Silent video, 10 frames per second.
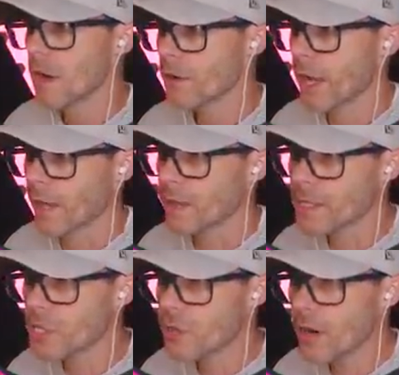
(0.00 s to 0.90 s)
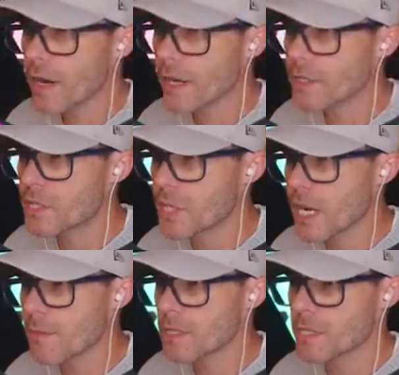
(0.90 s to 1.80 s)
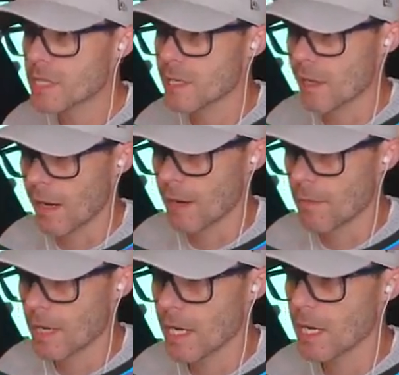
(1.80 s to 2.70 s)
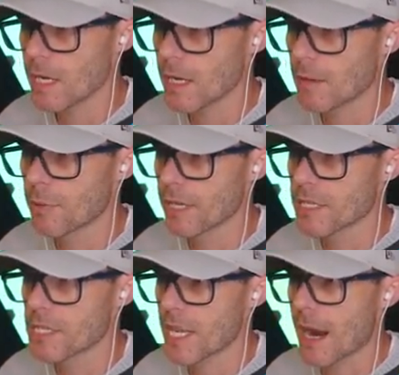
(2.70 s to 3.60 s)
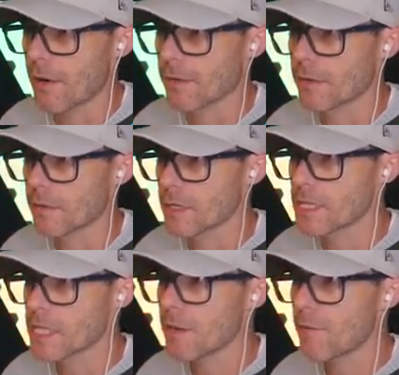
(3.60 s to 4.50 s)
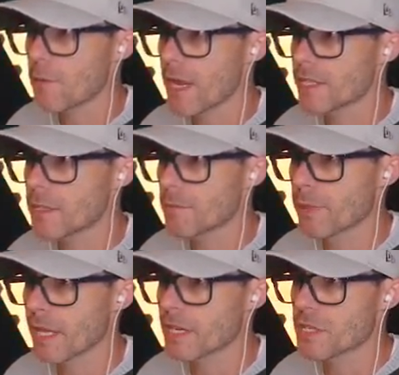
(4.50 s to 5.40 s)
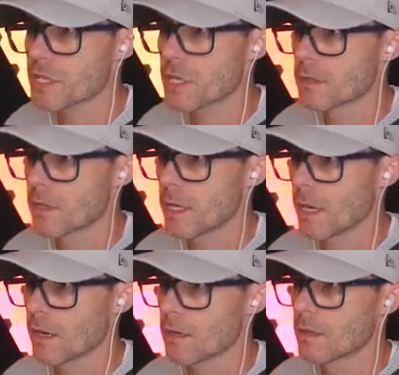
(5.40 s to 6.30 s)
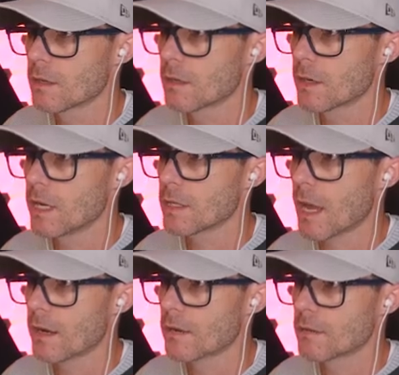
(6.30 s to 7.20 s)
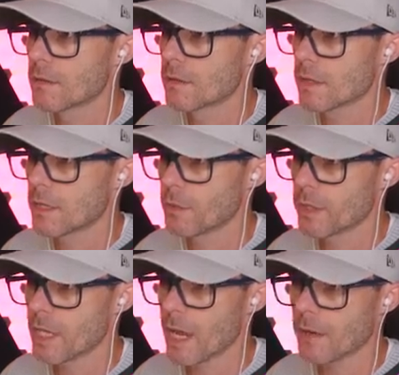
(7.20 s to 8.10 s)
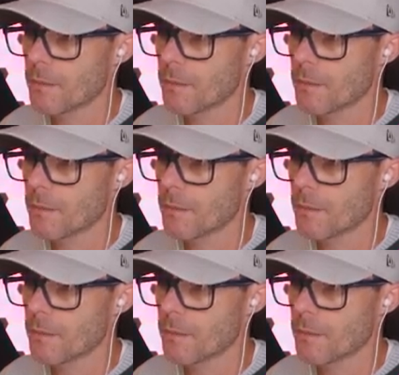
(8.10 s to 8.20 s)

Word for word: Okay, let's try a demon slime eating a blessed carrot. Let's see if it makes him blessed. Here, eat that. Can you eat that?